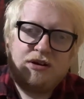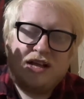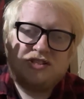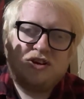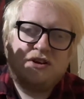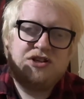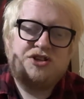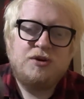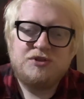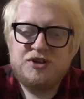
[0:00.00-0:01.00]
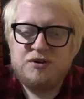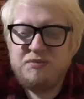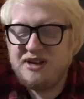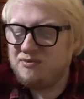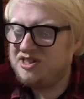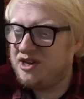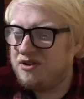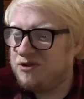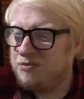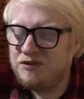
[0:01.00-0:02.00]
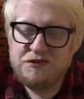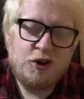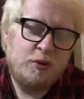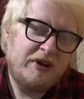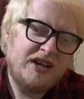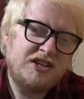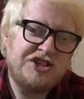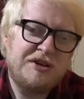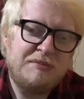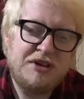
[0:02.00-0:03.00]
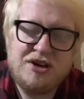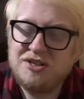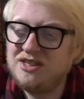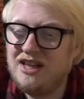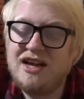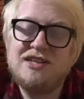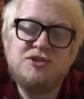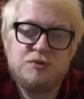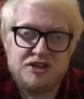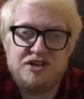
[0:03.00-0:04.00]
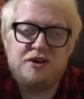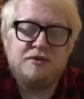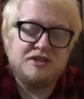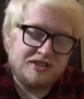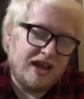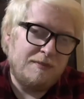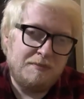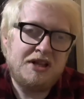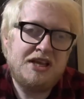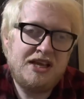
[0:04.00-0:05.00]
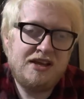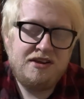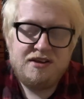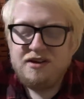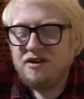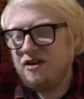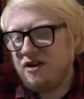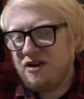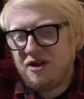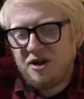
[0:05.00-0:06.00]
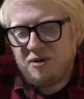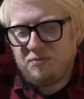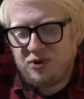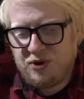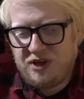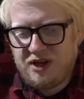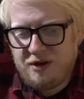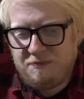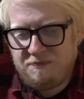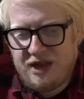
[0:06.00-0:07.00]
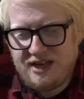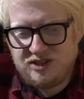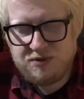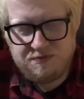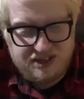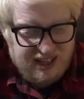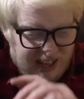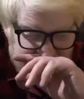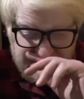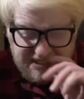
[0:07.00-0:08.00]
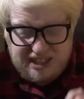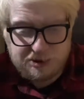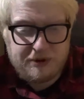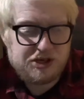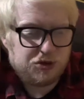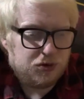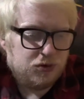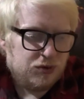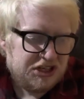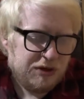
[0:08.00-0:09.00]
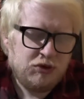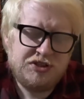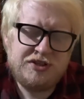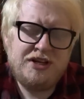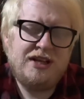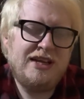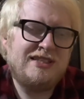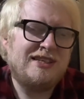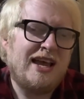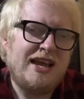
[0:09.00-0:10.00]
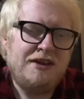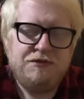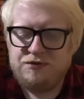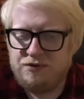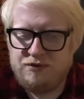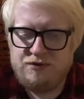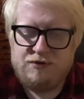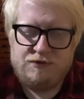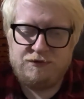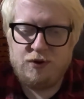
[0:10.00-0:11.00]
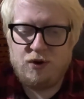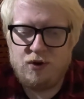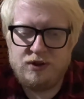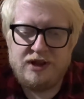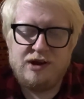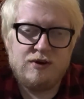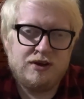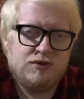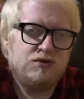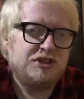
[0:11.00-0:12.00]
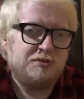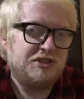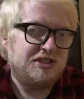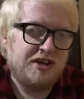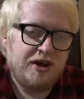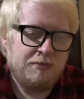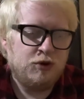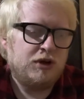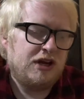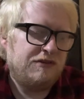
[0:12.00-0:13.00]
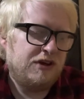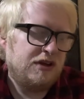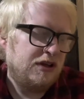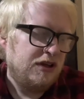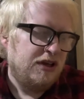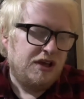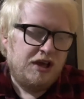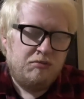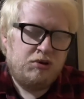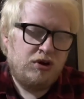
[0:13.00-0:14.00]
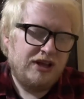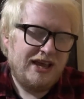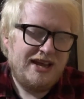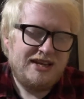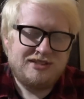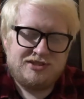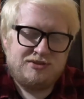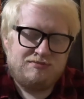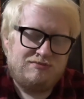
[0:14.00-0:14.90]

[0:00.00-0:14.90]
to go to the shop, so I picked myself up a 4-pack of Shipyard. That's when you know it's getting bleak. But I had something a little bit special, which I was gonna like save for like around Christmas time or whatever. But it's